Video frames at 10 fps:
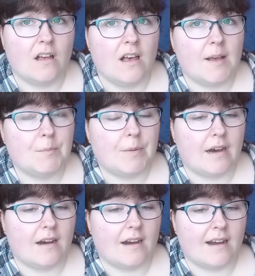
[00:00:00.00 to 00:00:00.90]
But
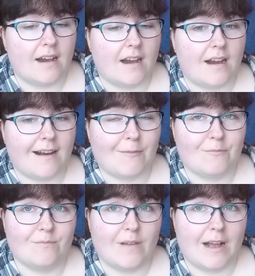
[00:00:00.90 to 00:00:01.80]

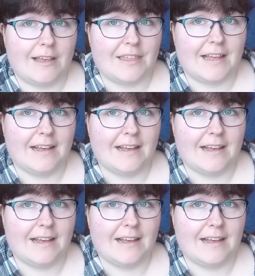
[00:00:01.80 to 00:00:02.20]
I think